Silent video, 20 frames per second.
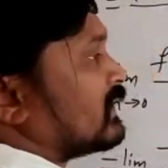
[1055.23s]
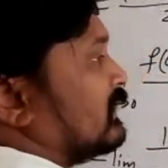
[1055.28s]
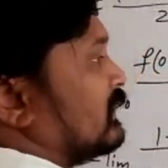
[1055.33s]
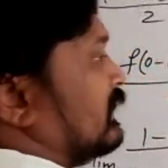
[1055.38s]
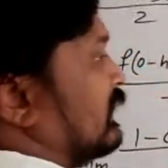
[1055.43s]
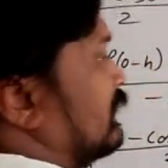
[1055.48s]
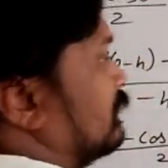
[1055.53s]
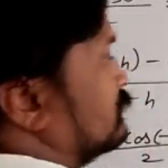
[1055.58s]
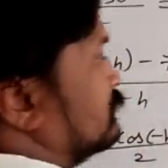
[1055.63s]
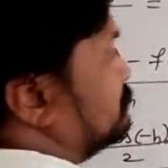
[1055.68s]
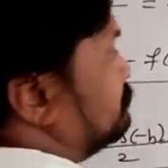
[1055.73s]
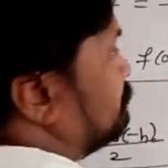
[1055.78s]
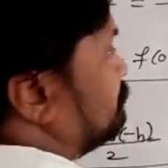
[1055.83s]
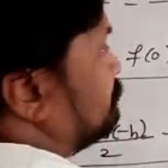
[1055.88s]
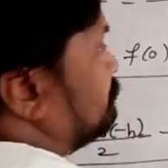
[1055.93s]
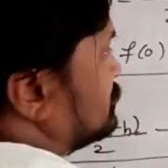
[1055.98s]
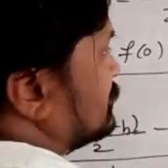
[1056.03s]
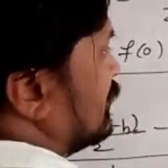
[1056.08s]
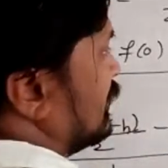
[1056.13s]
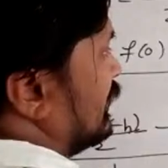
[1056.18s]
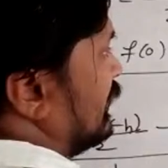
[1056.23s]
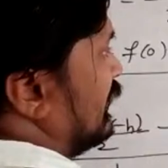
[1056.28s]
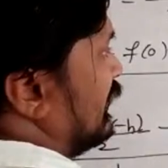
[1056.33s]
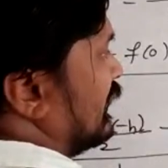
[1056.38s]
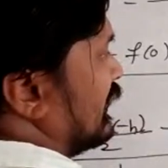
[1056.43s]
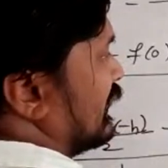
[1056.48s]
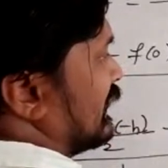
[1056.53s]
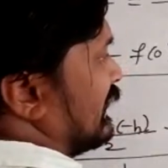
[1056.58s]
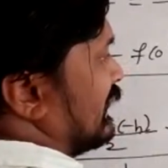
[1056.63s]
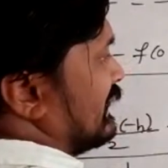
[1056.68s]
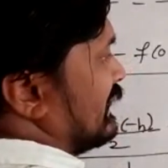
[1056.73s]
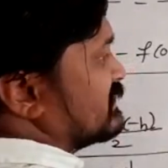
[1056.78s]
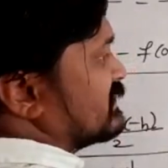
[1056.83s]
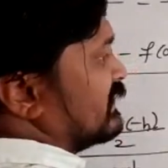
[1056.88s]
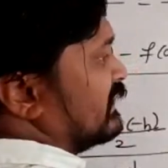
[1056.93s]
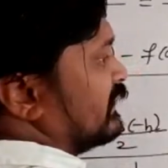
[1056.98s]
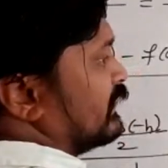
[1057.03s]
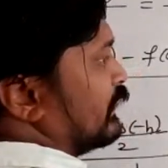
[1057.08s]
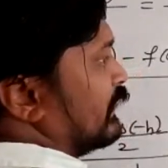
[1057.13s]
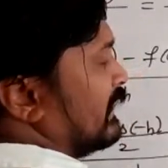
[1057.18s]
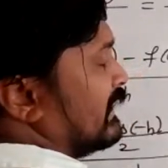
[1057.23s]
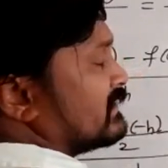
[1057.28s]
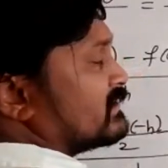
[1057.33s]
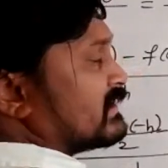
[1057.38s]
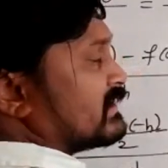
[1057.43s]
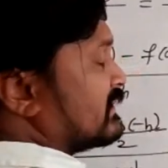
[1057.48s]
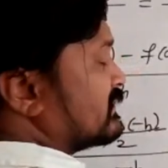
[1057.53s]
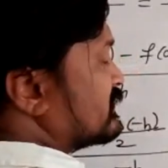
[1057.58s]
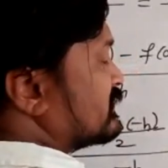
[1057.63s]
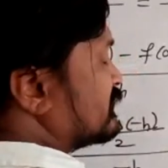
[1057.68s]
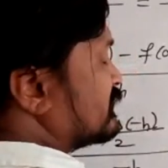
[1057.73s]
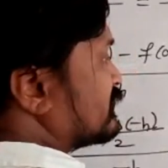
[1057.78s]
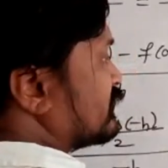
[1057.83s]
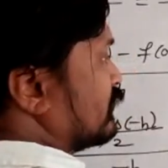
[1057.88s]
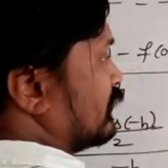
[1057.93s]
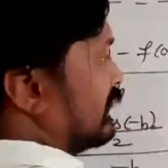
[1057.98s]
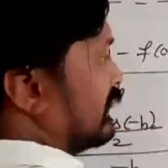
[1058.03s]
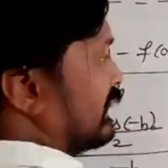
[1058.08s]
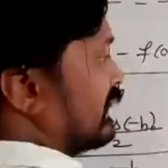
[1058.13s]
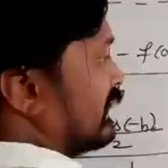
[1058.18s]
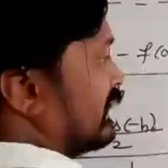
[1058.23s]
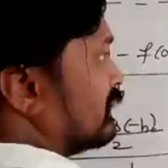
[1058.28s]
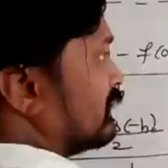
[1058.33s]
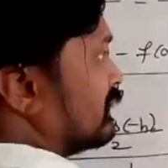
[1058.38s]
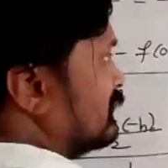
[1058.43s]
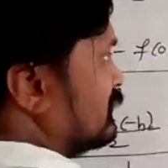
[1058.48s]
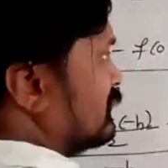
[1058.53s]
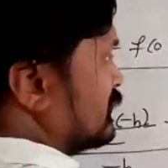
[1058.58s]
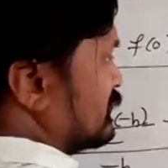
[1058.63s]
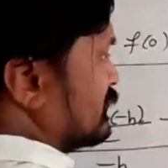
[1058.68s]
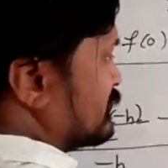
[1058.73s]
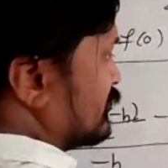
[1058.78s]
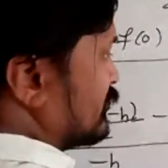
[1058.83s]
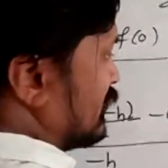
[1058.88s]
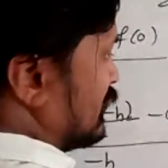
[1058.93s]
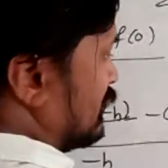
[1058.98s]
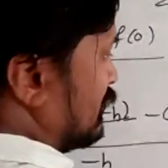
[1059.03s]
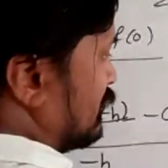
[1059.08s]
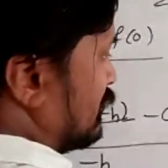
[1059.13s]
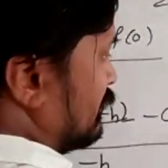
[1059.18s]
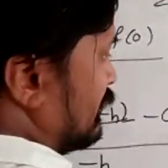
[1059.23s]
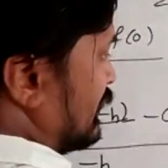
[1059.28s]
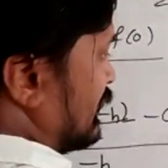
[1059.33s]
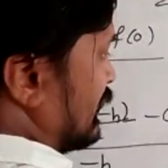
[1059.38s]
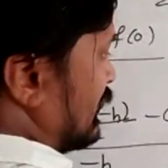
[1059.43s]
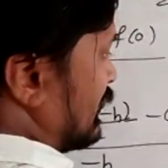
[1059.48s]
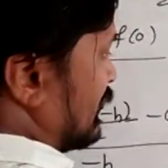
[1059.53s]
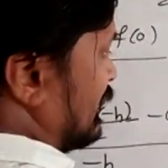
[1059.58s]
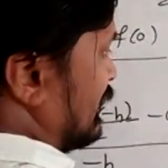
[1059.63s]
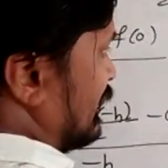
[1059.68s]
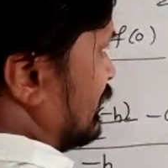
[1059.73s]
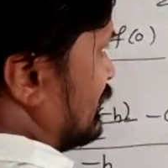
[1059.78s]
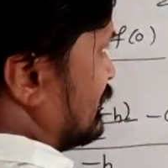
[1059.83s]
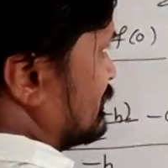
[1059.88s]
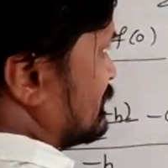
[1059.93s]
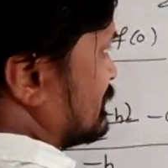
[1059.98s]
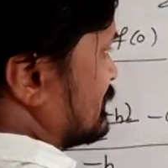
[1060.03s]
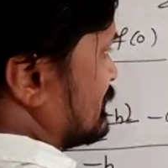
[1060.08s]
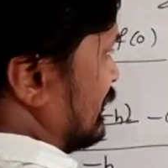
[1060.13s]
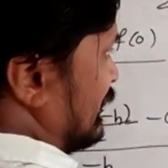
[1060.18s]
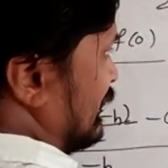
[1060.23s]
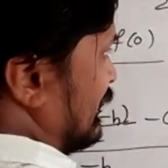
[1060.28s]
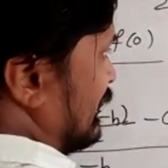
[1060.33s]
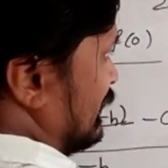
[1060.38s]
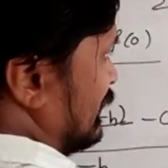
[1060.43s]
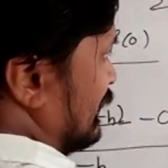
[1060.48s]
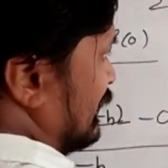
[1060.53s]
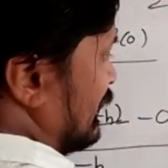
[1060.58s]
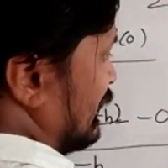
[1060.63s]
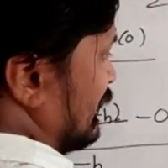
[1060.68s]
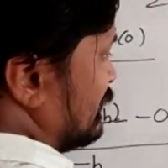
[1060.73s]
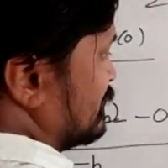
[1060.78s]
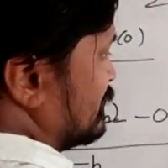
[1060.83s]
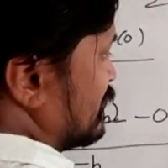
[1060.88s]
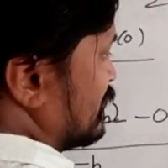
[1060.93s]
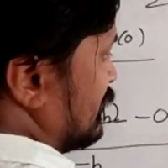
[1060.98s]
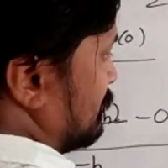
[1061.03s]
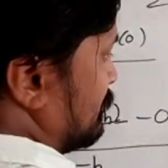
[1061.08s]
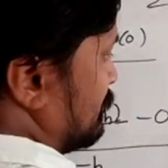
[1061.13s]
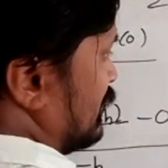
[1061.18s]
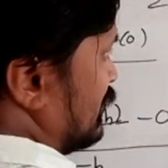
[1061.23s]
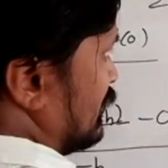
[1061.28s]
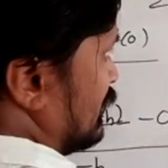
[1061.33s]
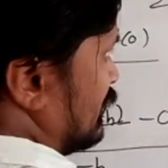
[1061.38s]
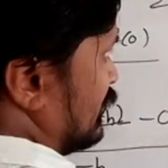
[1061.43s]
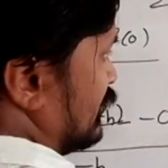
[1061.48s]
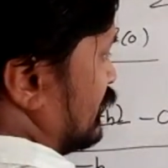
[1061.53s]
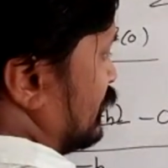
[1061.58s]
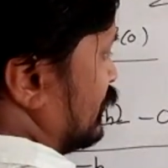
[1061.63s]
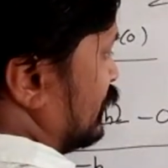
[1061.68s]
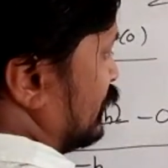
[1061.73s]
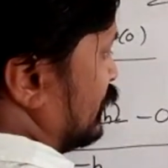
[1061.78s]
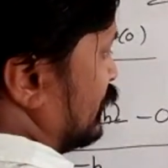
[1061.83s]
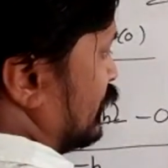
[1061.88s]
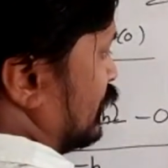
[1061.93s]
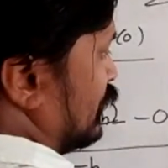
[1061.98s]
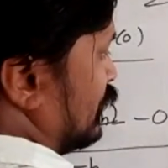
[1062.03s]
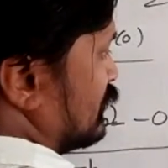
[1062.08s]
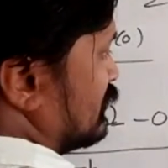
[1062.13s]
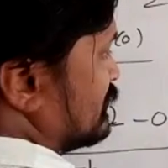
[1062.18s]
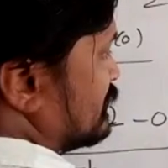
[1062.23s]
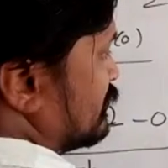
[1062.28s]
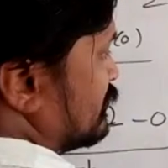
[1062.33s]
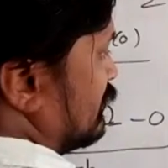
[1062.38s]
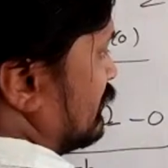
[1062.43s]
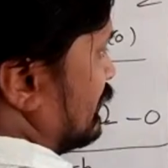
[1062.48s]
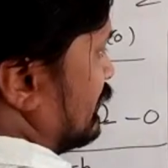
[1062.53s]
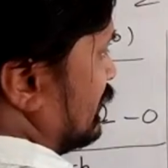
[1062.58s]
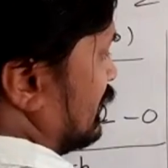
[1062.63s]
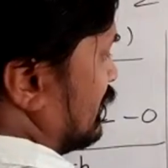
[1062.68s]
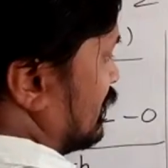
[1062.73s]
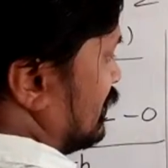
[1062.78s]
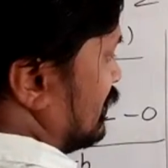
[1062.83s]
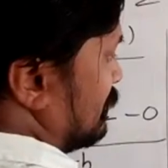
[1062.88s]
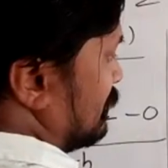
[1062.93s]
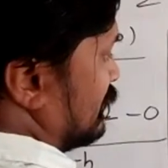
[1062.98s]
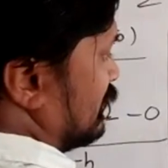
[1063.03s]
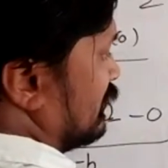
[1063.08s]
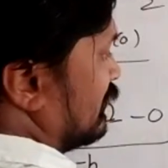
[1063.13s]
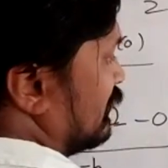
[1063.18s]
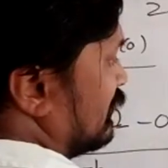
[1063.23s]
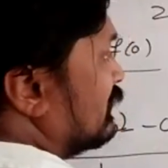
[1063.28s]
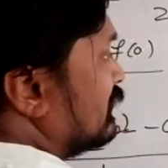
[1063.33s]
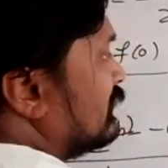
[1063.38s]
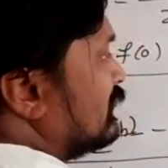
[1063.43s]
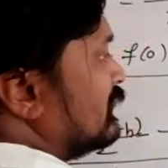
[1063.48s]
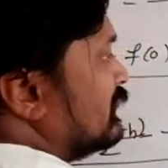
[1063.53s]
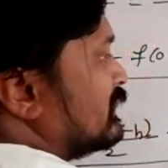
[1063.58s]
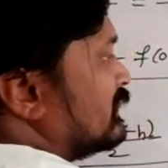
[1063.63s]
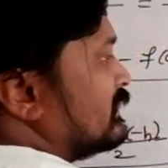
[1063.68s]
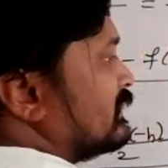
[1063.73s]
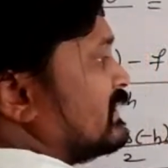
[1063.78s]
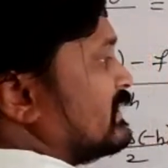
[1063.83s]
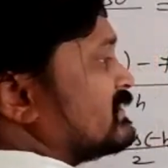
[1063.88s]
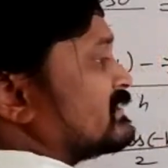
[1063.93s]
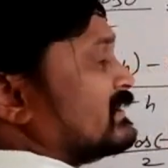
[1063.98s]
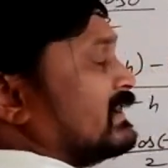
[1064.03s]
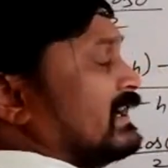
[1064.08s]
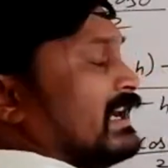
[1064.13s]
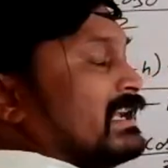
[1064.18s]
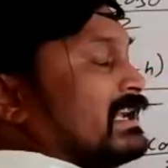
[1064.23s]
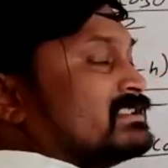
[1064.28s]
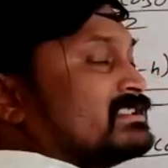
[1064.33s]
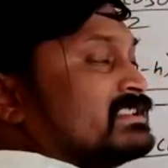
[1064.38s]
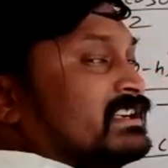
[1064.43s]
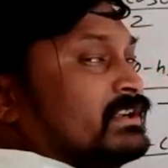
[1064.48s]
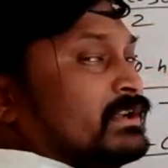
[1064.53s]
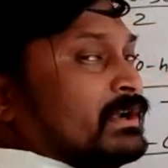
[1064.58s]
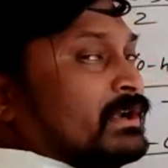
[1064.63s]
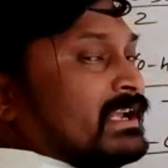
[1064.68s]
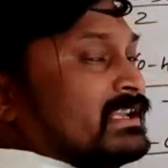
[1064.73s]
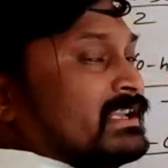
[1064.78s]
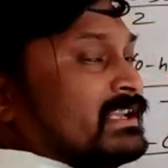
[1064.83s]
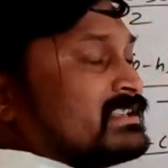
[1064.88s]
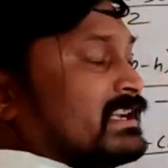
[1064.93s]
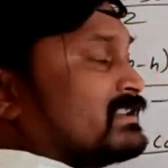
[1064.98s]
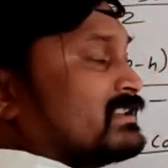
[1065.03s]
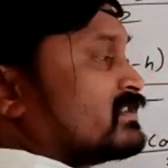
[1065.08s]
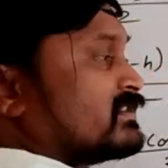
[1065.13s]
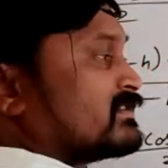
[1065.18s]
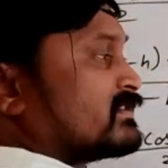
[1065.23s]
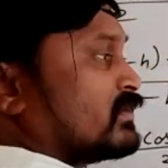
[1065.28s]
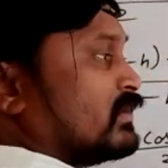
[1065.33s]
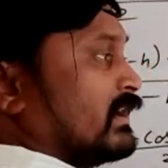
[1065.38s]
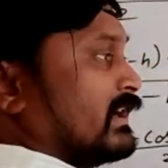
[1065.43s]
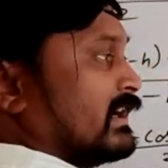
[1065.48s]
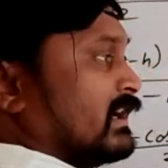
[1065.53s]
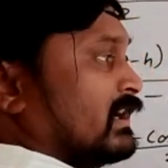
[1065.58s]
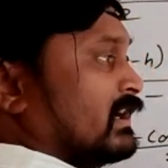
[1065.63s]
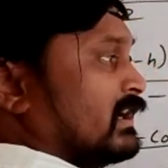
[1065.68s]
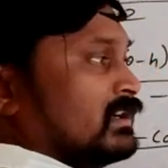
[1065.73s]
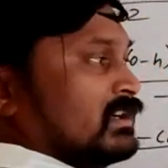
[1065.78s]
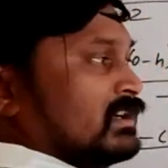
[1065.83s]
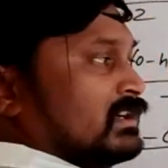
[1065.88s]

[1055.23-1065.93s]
Now here h into h square. So now we can write this sine h upon 2 whole square upon this h into h square.